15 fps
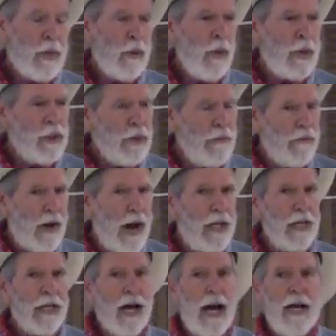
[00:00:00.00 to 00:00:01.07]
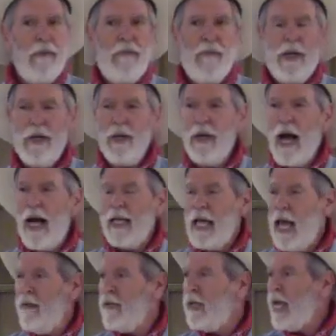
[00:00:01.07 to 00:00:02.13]
When she finally got it figured, I
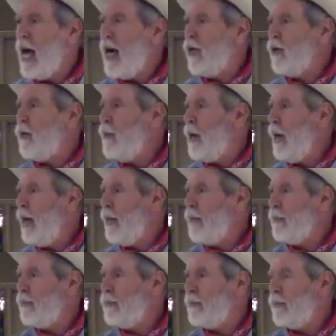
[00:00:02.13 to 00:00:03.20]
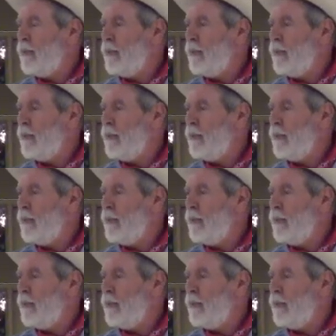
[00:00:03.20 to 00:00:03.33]
gave the gal her pay,